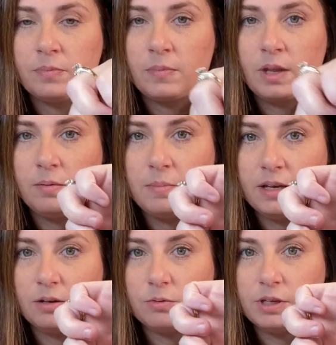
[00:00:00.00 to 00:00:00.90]
and make
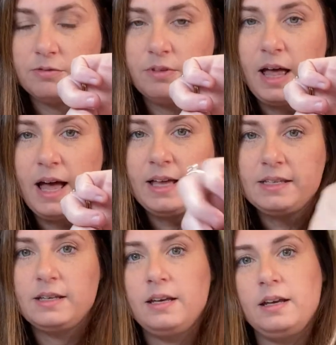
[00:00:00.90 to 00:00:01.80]
it really flat,
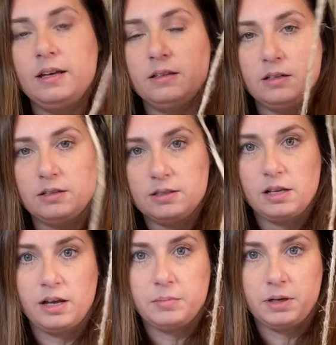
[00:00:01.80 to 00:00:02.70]
and then I'll
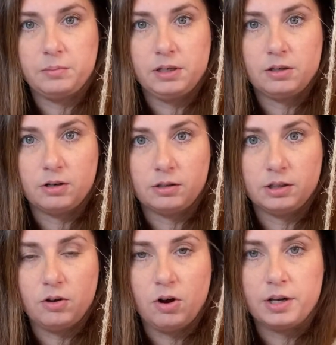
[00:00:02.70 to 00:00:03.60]
slide my beaded
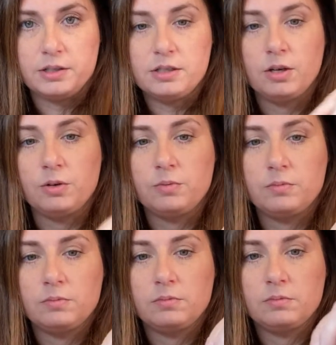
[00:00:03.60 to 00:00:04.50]
garland on. So
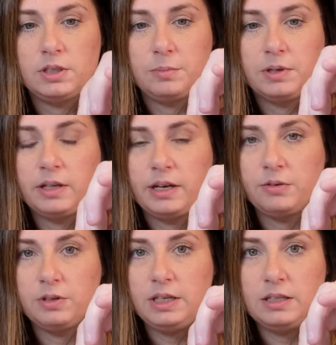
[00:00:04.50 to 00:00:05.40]
typically I
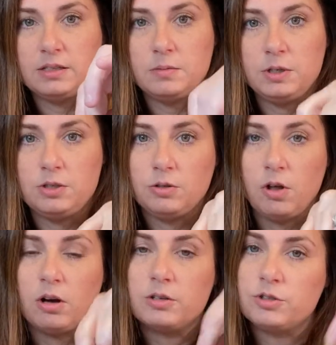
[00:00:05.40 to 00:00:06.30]
don't need this to be too
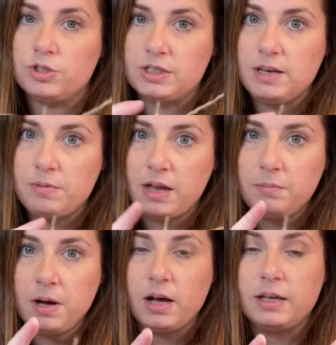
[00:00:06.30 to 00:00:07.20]
long. So just keep that in
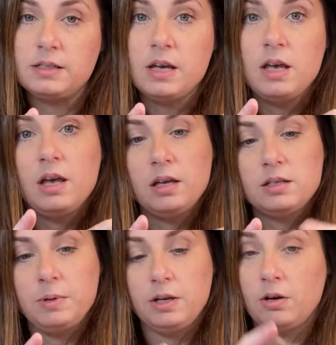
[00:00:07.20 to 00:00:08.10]
mind
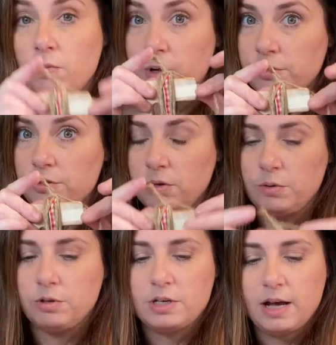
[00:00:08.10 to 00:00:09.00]
depending on what you're doing with
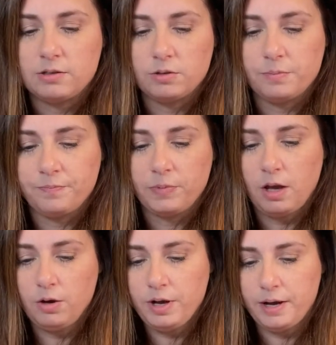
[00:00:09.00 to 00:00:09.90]
your tassel.
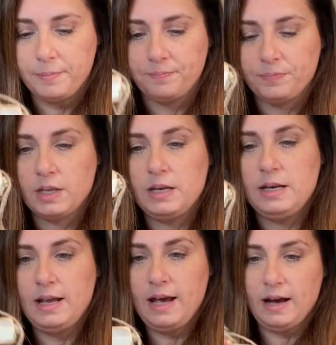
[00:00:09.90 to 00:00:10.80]
Okay,
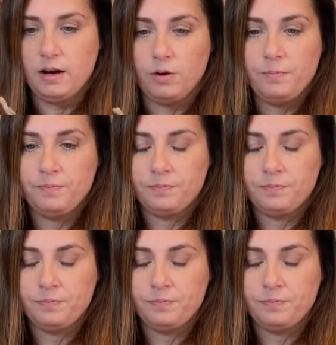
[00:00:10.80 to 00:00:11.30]
now